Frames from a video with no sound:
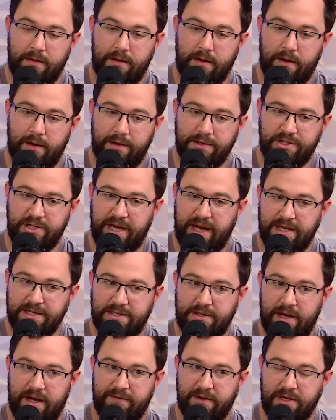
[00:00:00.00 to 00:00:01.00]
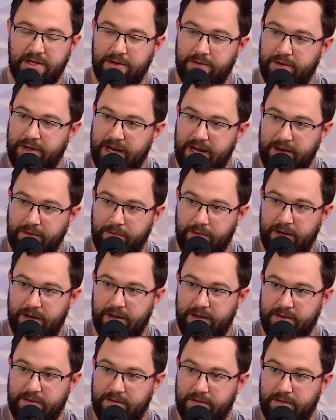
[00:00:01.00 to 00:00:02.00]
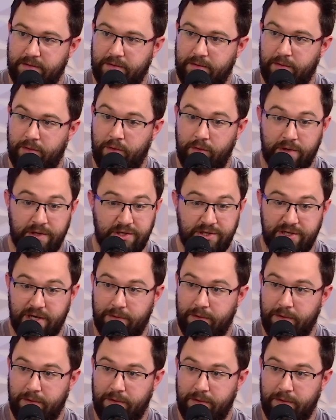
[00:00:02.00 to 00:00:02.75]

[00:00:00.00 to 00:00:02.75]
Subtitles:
a chance to have a Q&A with who can show